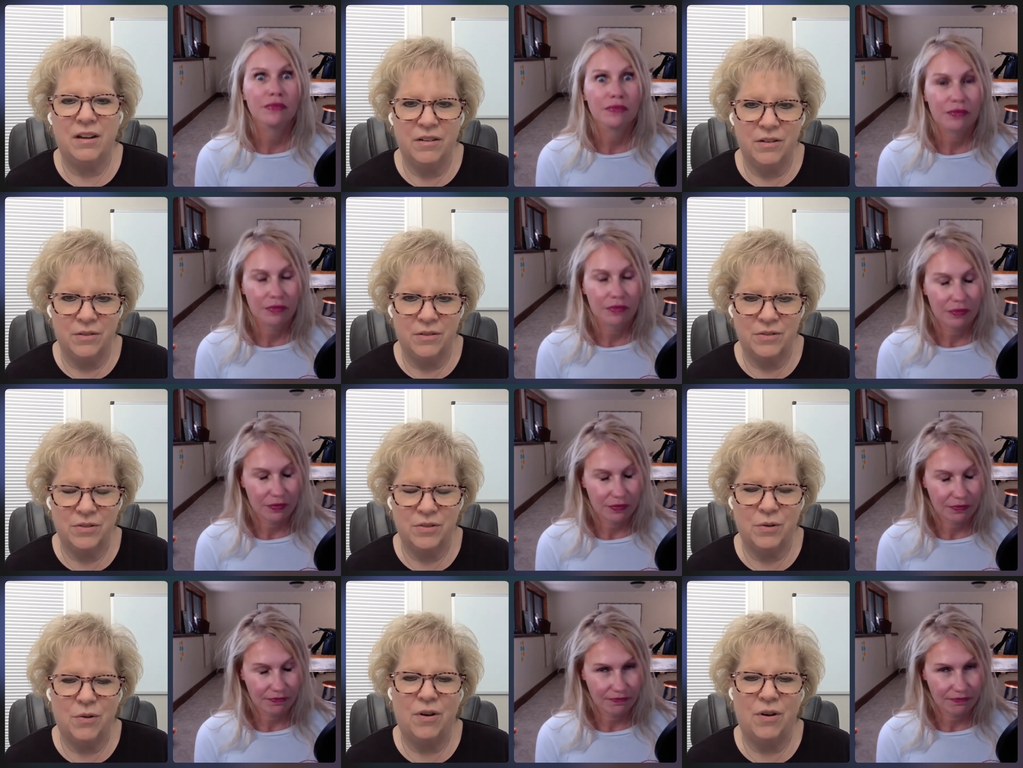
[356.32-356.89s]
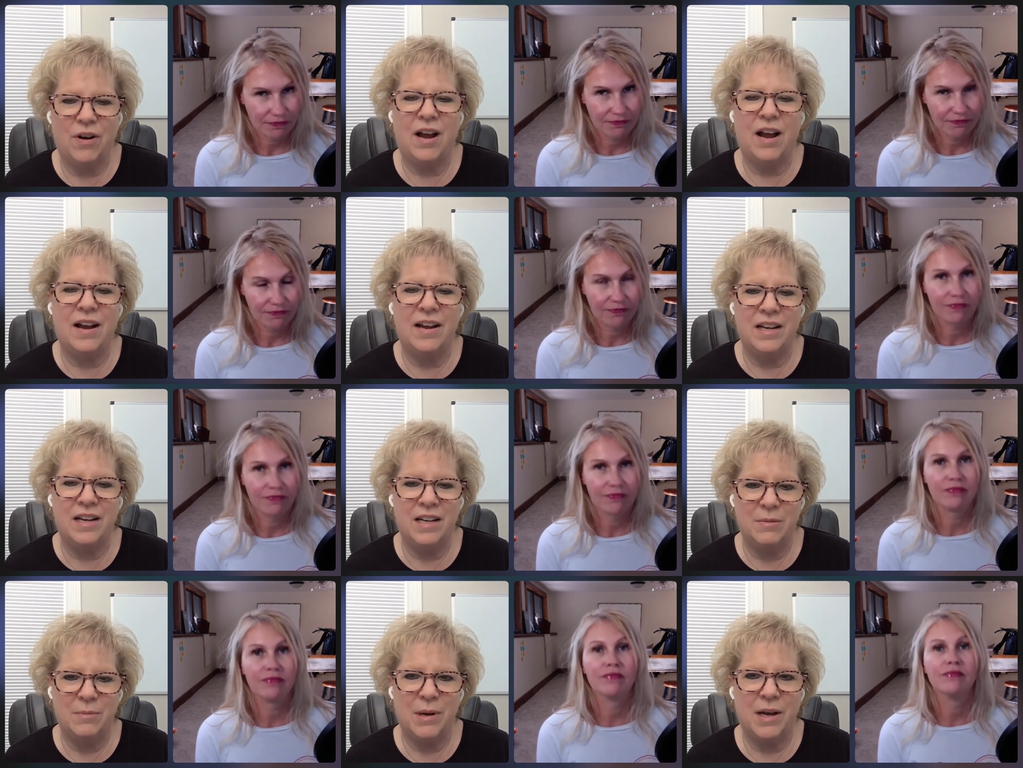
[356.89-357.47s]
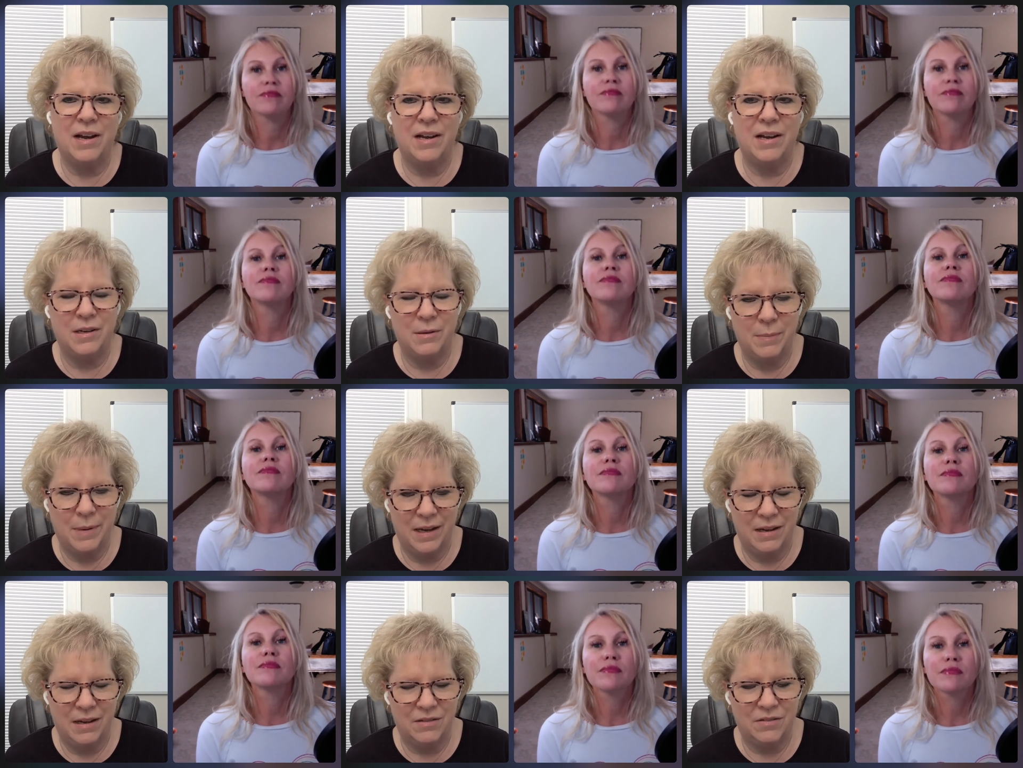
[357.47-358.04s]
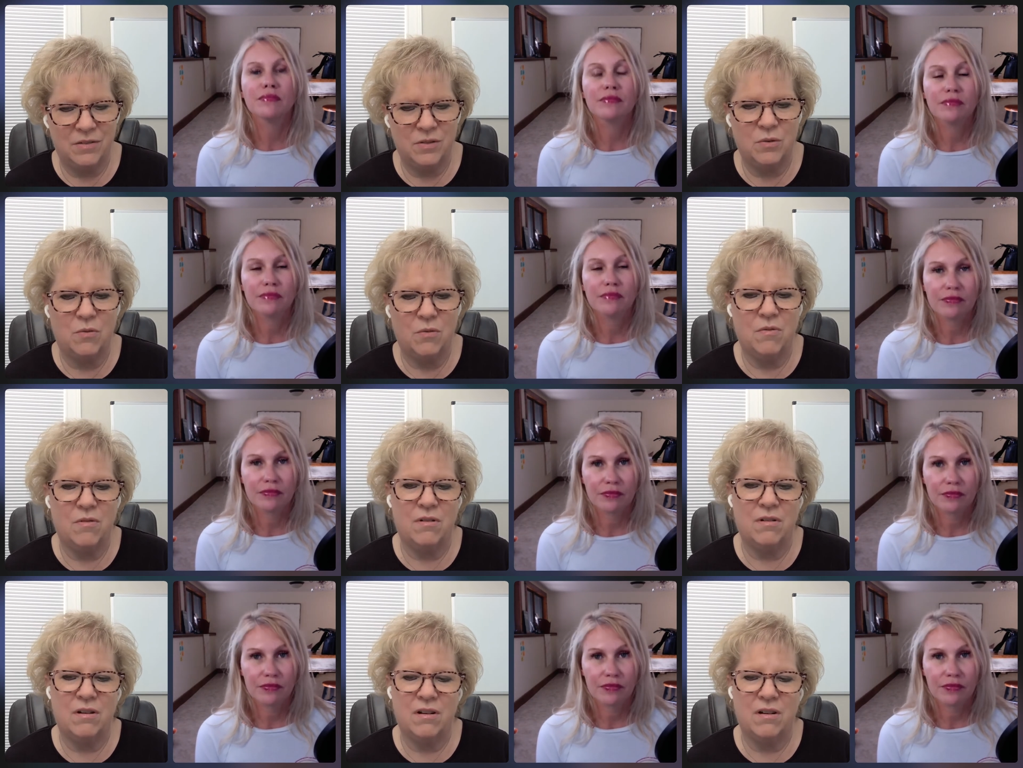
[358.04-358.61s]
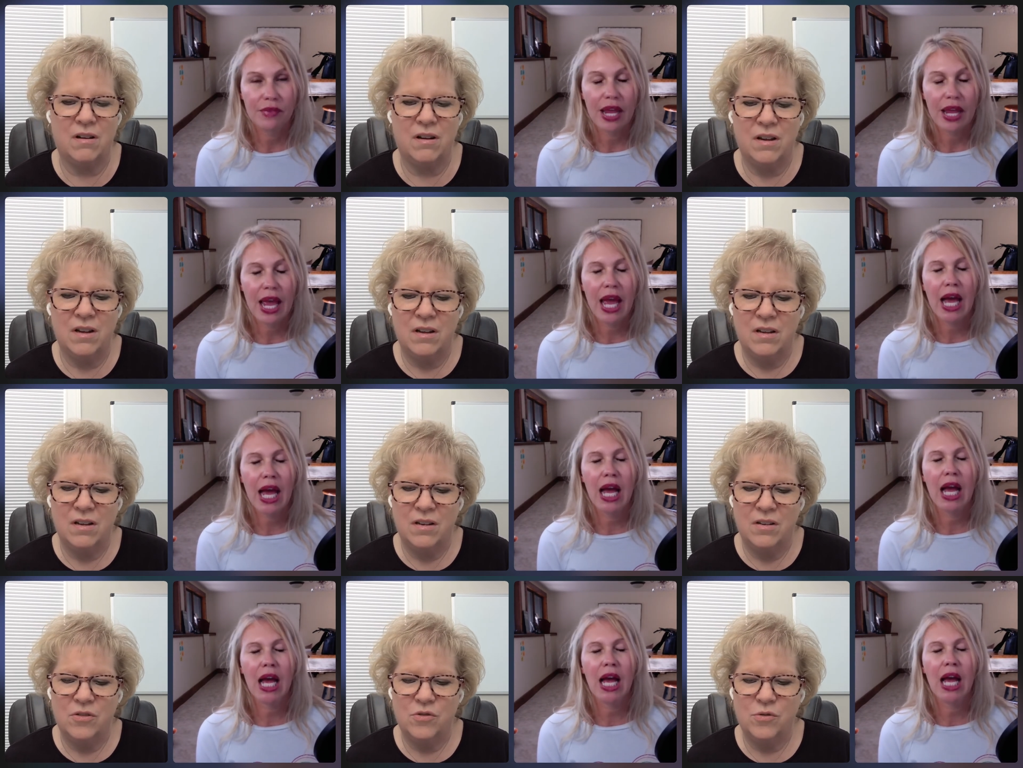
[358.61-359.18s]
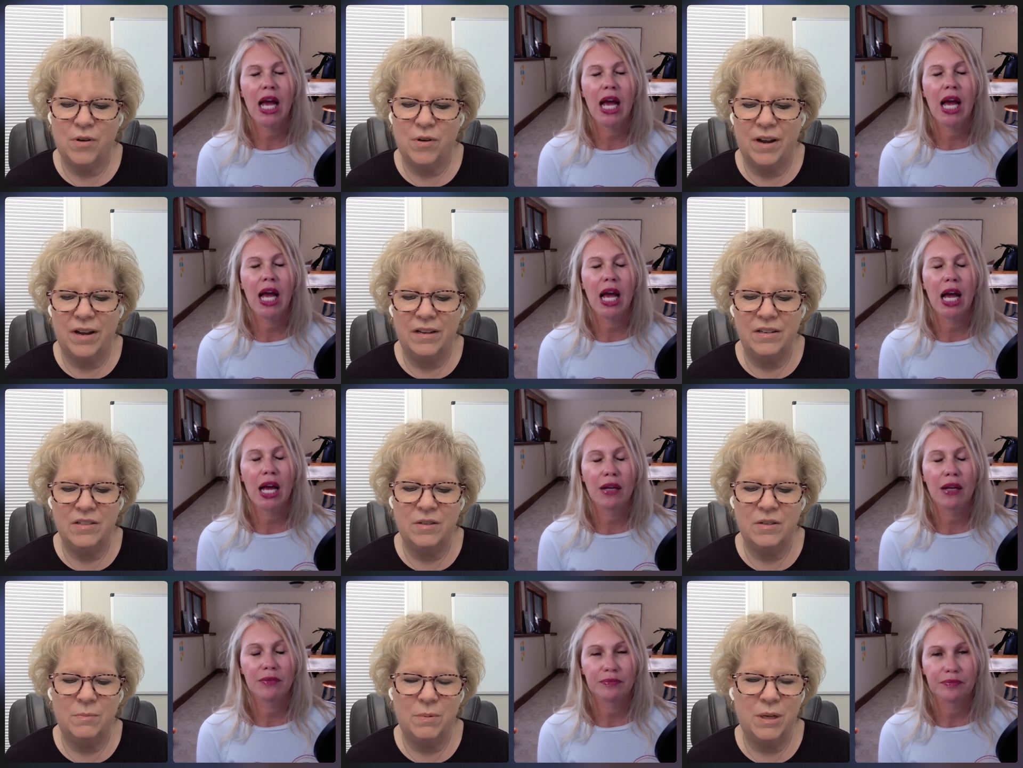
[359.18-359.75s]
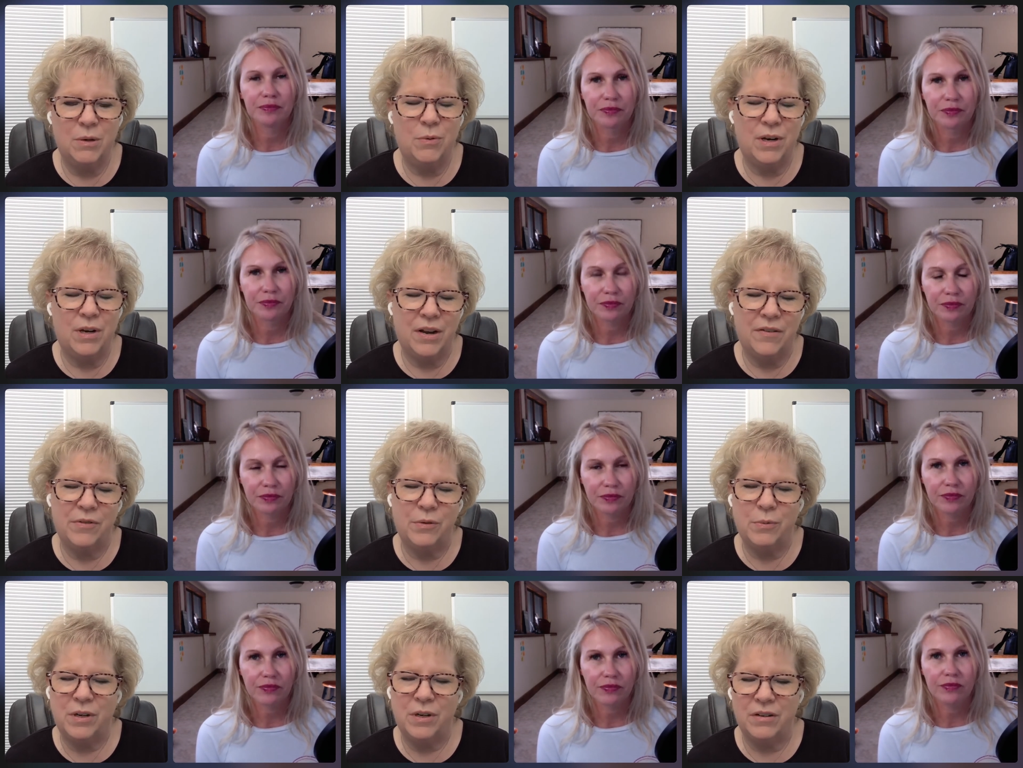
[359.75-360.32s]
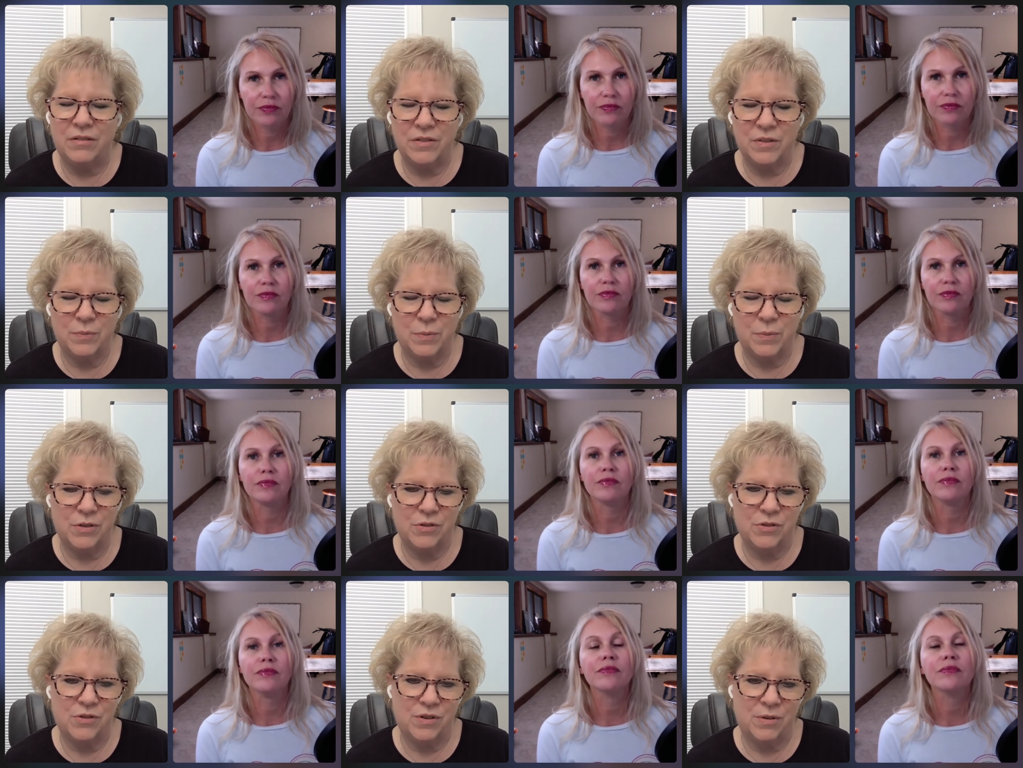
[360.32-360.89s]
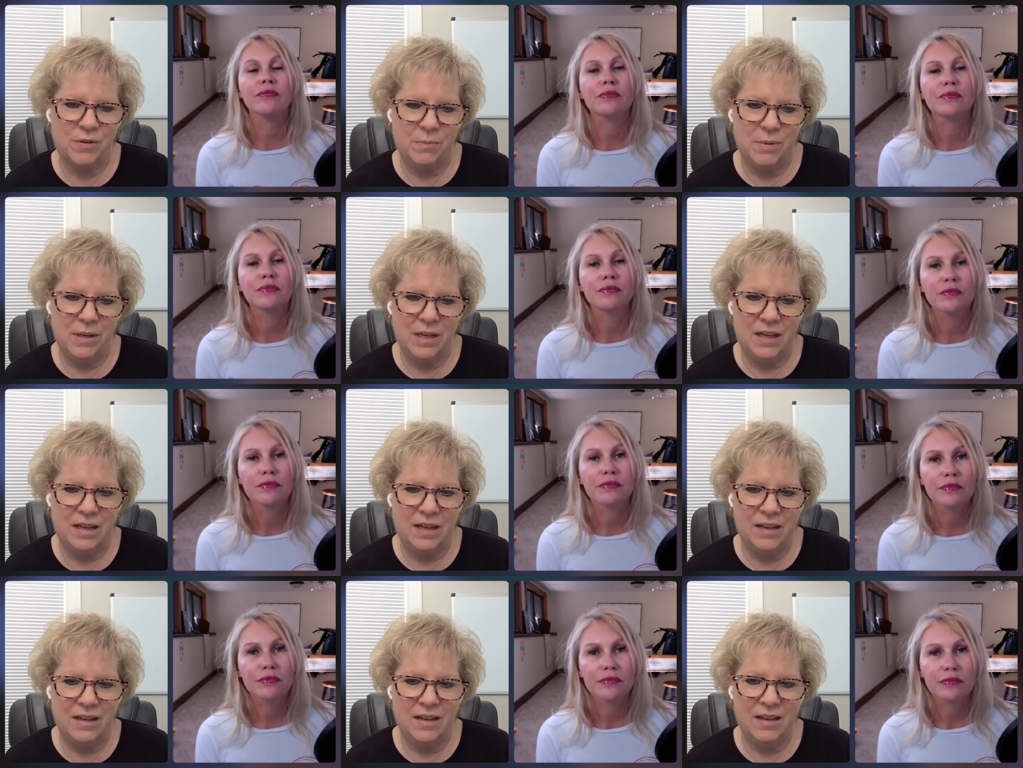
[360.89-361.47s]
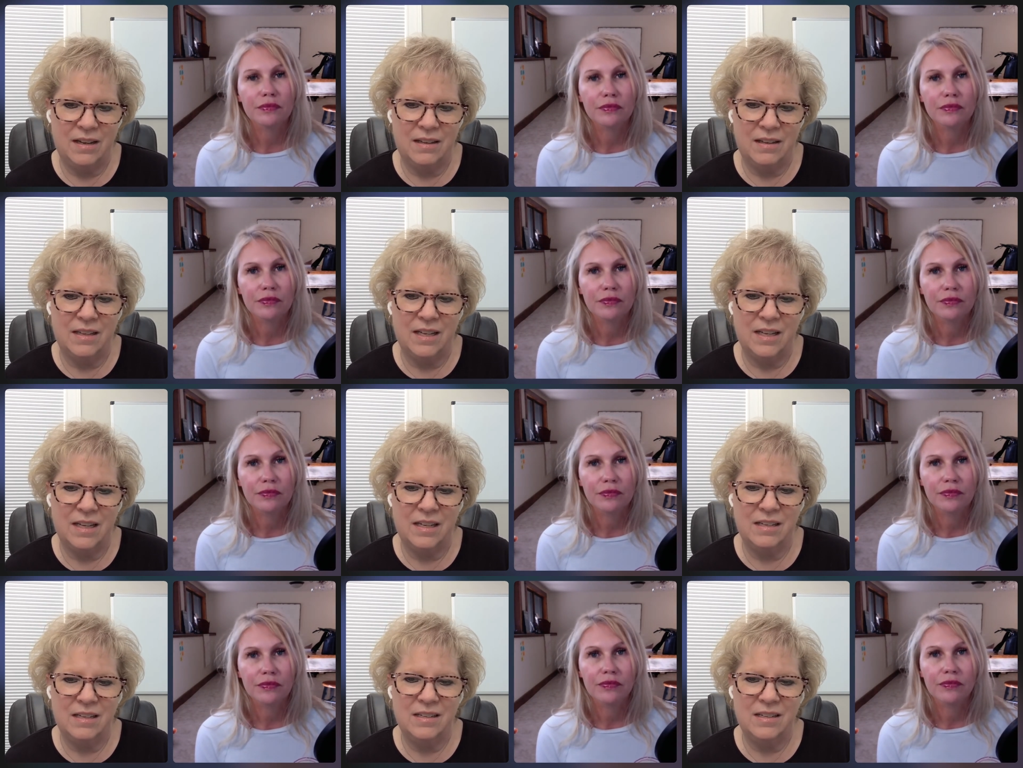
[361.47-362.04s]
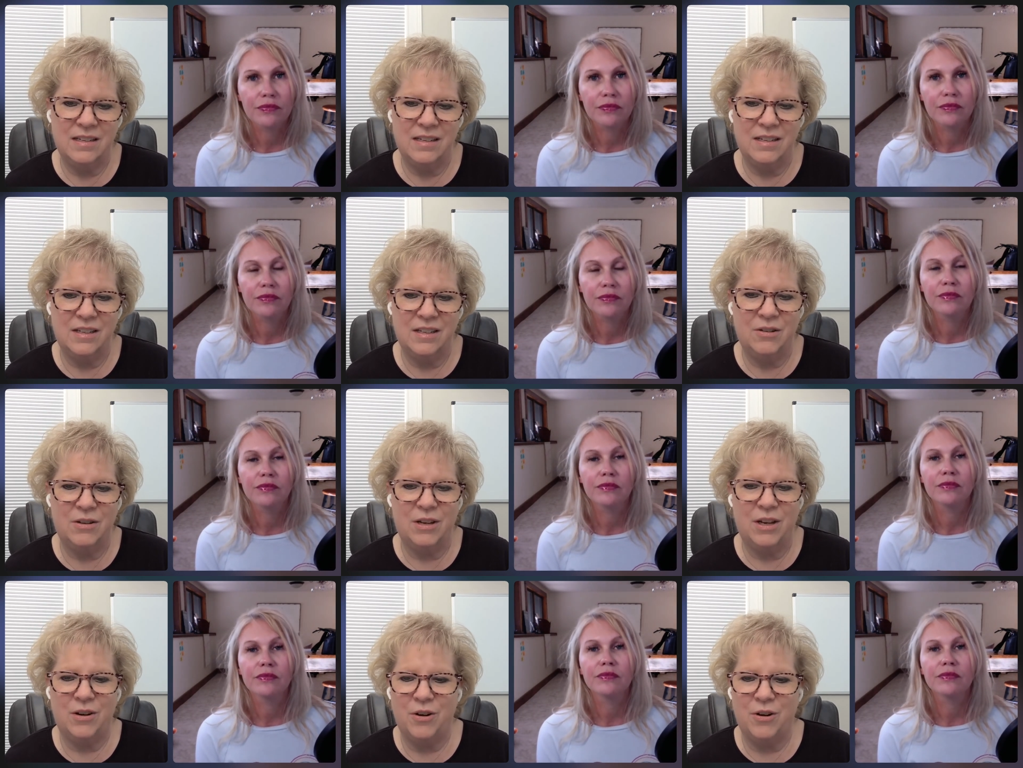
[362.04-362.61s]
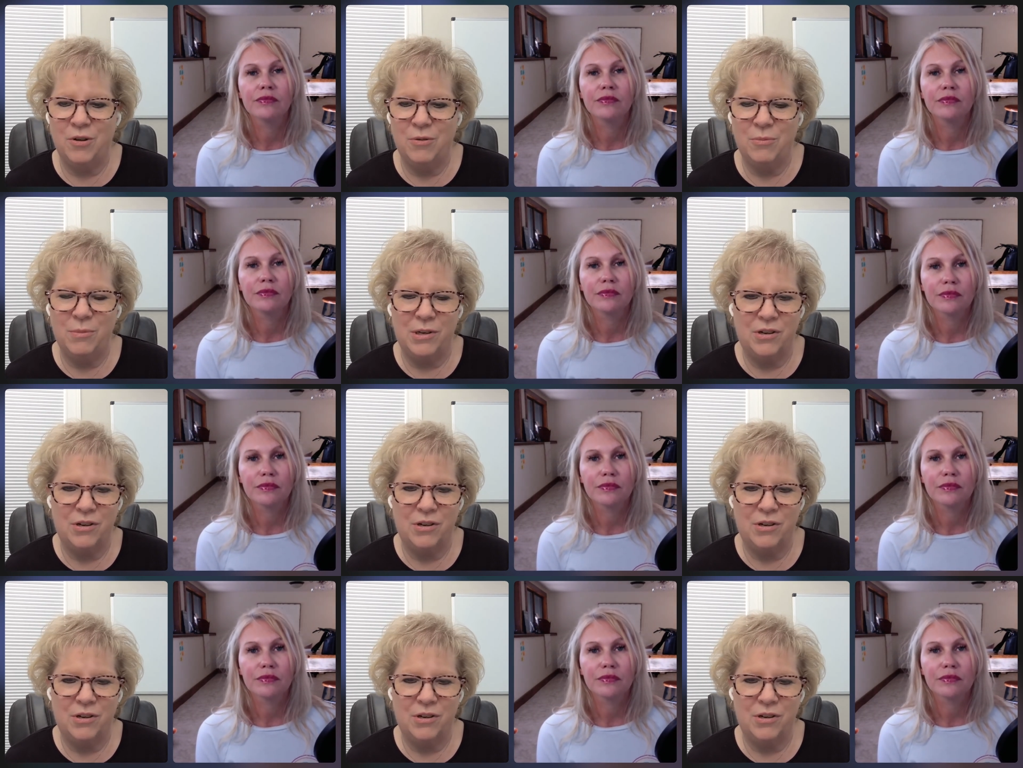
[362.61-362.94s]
Speaker 1: else or hiding behind a mask or trying to be what everyone else wants you to be and then you get home